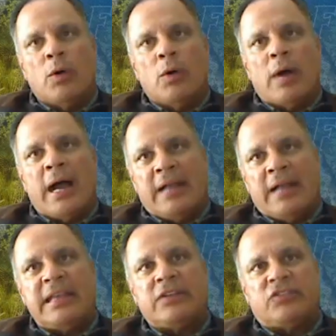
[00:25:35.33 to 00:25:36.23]
I
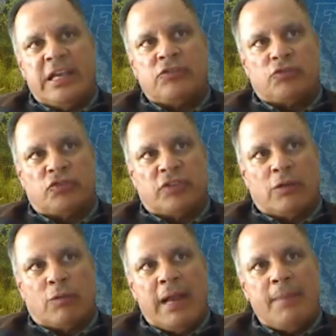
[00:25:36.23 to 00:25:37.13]
think it's
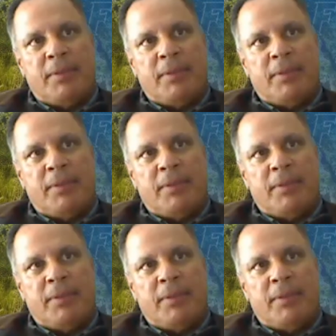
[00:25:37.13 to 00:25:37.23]
interesting, right?